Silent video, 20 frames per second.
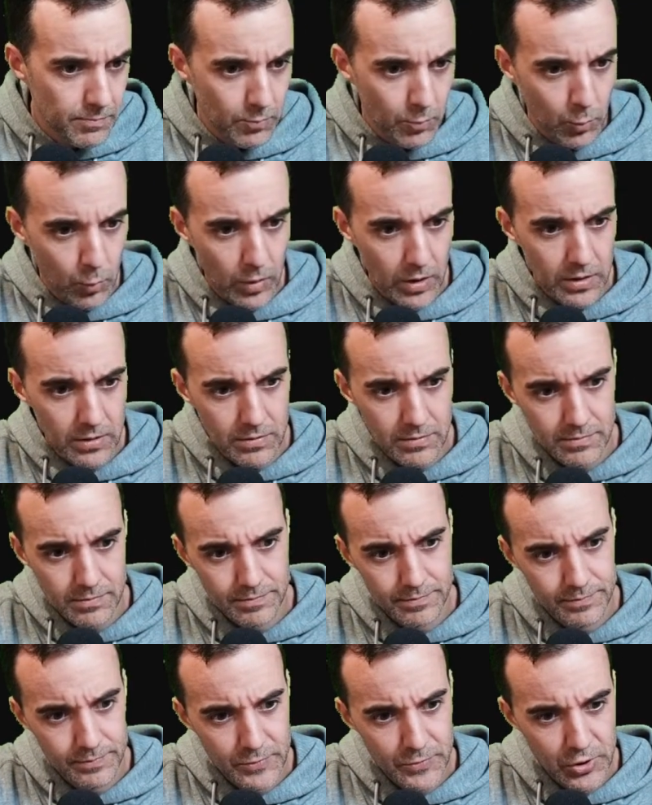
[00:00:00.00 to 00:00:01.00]
Well,
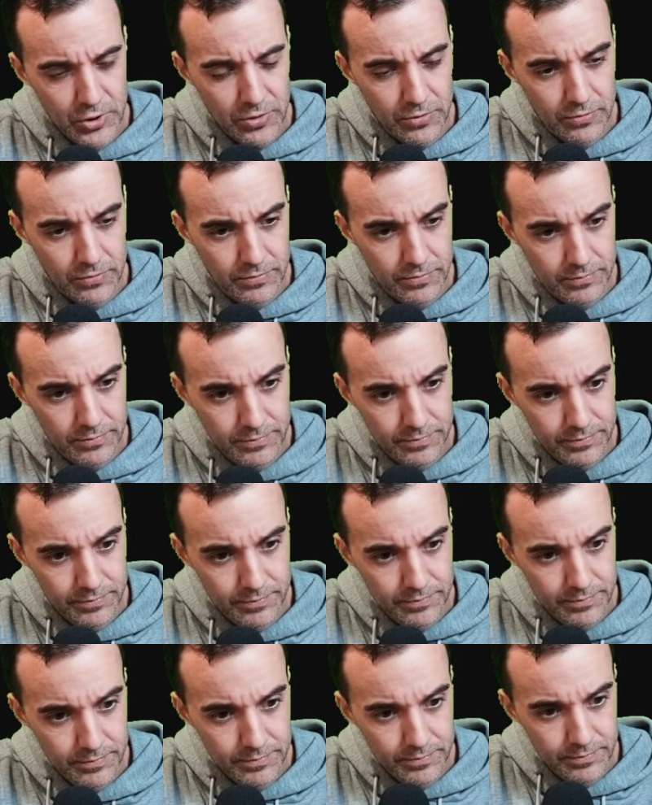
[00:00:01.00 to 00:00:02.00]
shoot.
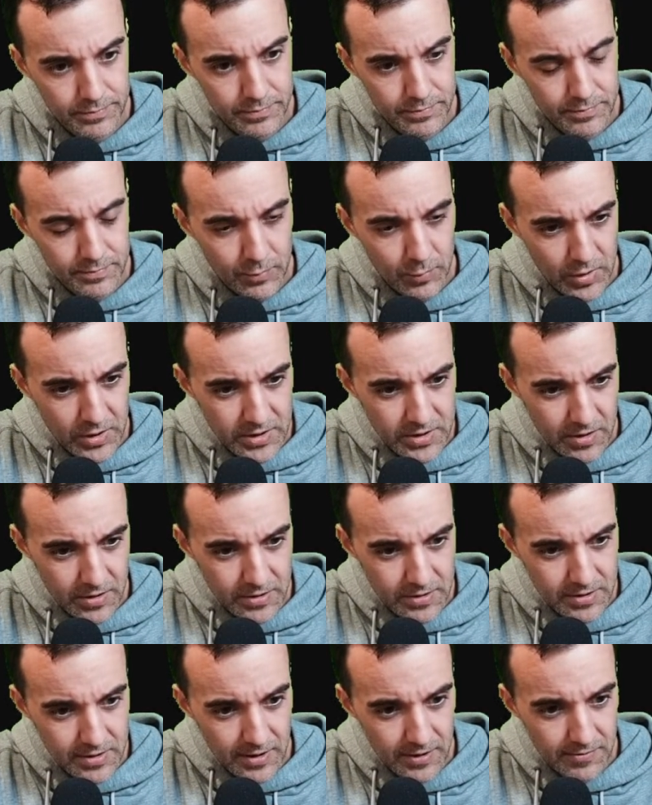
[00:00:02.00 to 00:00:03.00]
What is all this
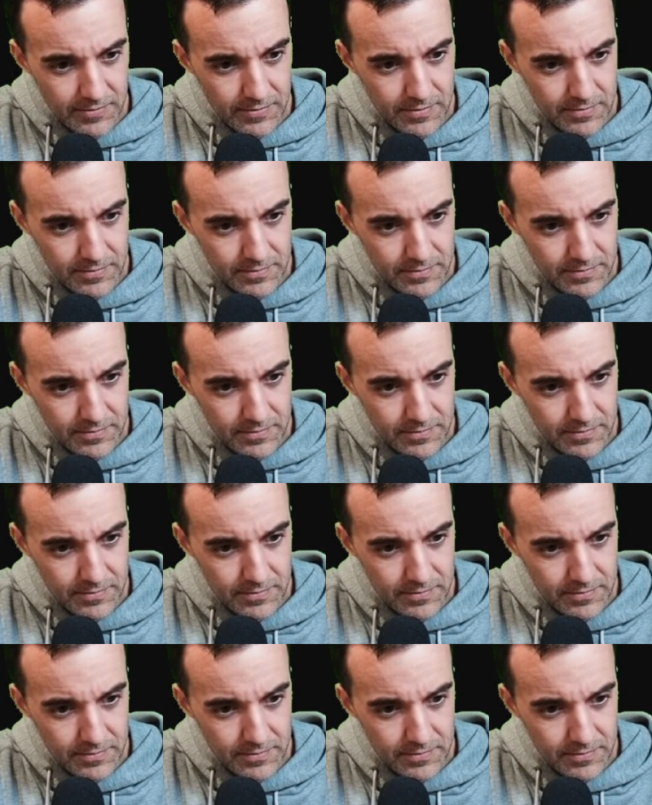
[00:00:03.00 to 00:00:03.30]
stuff?